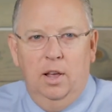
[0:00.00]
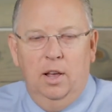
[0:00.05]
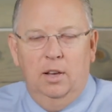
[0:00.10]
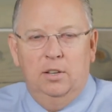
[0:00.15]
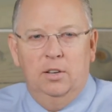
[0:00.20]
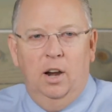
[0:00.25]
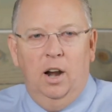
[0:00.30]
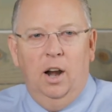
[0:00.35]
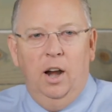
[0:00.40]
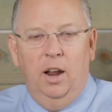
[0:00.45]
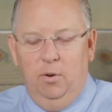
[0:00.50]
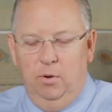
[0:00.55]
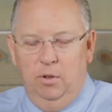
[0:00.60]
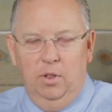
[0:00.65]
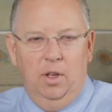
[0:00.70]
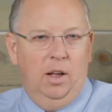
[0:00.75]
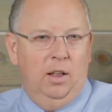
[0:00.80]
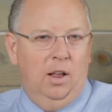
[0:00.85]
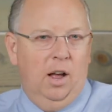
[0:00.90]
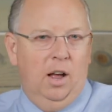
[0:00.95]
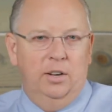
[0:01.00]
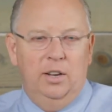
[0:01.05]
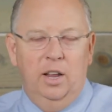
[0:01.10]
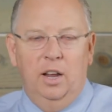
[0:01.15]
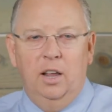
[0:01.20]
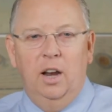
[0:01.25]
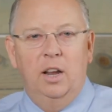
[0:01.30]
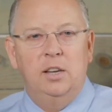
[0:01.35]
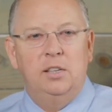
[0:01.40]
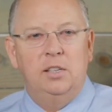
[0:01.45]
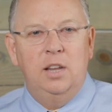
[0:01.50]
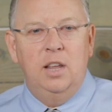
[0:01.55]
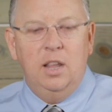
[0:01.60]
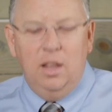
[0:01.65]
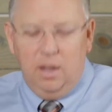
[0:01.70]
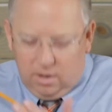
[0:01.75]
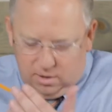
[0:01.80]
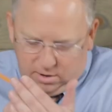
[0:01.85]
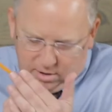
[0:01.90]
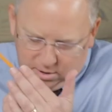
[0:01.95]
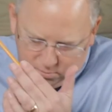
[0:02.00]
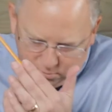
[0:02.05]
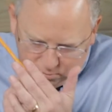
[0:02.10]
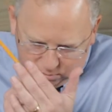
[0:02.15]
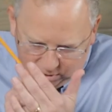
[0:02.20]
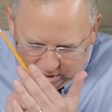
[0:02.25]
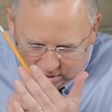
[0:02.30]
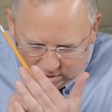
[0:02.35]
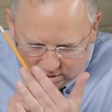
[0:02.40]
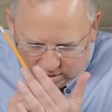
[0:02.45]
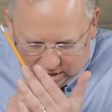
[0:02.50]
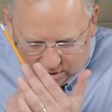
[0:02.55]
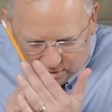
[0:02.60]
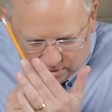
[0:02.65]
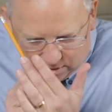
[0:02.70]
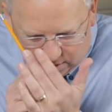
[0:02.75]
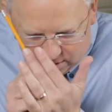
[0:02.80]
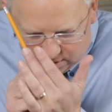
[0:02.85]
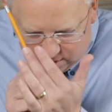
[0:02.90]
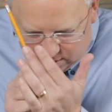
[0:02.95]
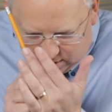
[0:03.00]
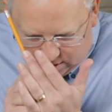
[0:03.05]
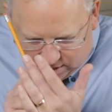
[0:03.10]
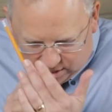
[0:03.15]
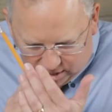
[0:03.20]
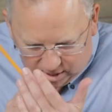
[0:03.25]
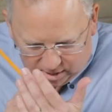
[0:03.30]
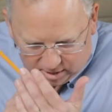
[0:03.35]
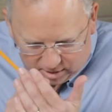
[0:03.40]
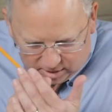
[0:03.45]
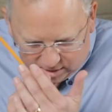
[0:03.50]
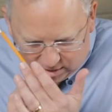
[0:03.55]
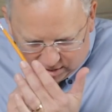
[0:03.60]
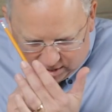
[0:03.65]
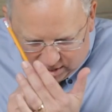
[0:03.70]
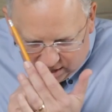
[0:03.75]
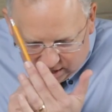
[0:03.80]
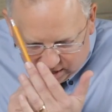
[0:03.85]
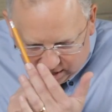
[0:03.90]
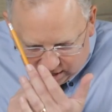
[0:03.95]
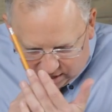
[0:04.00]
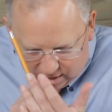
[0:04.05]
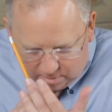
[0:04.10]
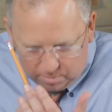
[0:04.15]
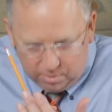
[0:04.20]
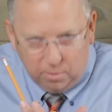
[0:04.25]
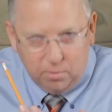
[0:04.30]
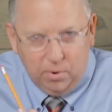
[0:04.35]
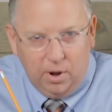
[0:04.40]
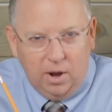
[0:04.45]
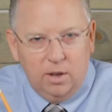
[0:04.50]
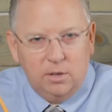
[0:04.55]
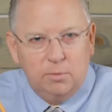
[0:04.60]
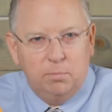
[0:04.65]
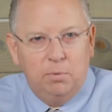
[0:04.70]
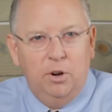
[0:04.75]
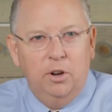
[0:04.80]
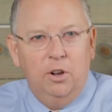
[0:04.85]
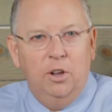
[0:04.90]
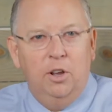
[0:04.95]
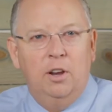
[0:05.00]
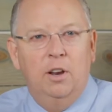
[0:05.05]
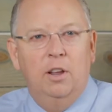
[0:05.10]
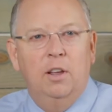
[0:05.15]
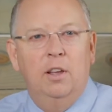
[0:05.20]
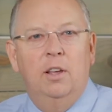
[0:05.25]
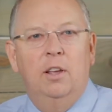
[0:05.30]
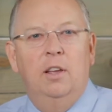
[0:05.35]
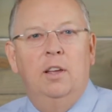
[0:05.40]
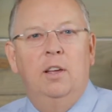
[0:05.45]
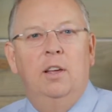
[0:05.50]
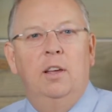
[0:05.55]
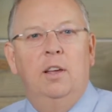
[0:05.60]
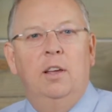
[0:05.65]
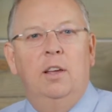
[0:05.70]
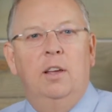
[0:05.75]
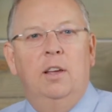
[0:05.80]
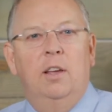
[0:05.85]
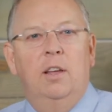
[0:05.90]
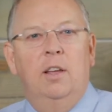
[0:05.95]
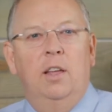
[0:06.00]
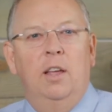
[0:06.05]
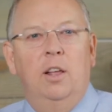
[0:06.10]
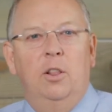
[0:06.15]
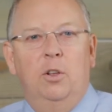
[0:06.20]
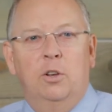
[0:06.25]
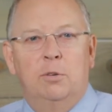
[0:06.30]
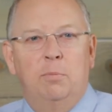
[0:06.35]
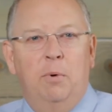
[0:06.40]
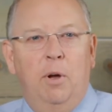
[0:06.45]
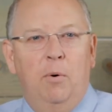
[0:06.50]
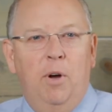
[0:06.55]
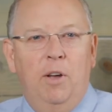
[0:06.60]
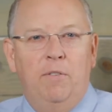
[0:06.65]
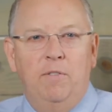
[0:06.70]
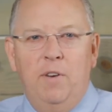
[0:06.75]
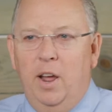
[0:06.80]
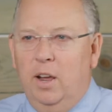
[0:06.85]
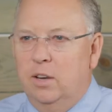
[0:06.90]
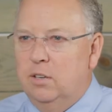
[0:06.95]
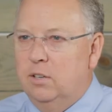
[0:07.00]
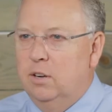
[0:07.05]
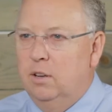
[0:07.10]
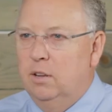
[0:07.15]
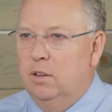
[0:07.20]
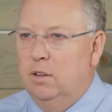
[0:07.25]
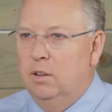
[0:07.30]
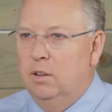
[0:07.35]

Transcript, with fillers: said, all right, well, I'll take an iced tea. Writes down iced tea. I'm like, wow, that's pretty good. He looks at my wife next